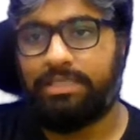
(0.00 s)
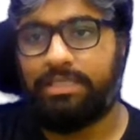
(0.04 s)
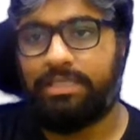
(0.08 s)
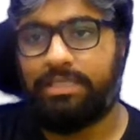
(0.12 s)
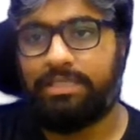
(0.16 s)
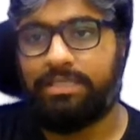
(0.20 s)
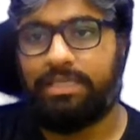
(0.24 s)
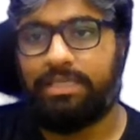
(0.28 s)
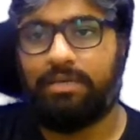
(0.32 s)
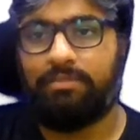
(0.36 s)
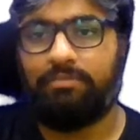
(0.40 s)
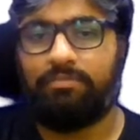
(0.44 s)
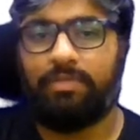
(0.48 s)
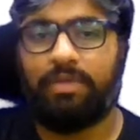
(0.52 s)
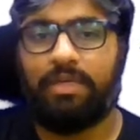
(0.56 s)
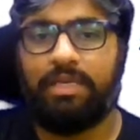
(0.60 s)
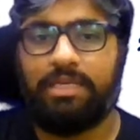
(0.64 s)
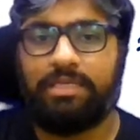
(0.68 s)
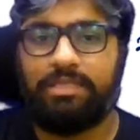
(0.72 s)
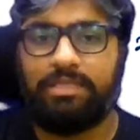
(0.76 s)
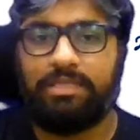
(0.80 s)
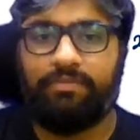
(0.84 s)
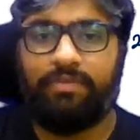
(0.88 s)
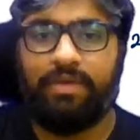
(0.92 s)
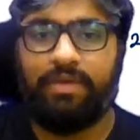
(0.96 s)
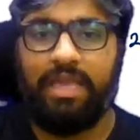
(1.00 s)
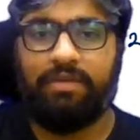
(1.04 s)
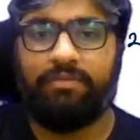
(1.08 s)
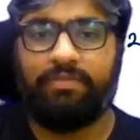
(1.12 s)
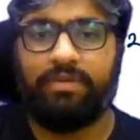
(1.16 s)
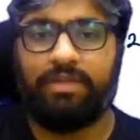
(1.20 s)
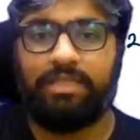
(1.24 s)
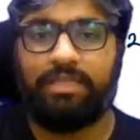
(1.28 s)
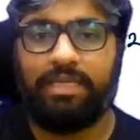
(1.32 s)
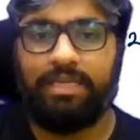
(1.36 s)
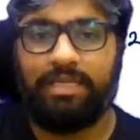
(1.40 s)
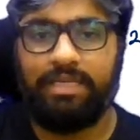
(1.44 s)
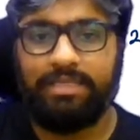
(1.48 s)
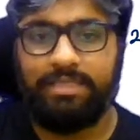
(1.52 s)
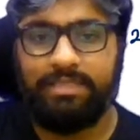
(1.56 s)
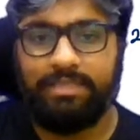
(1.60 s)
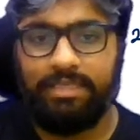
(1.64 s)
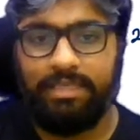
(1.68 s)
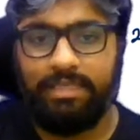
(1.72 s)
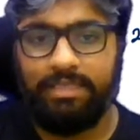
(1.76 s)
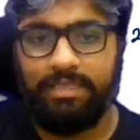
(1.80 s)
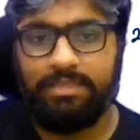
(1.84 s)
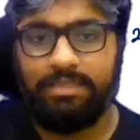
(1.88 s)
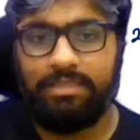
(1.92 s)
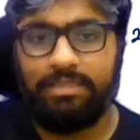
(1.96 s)
the sum is if everything is
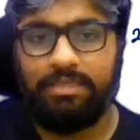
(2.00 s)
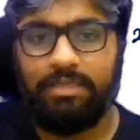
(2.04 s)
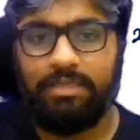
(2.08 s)
6.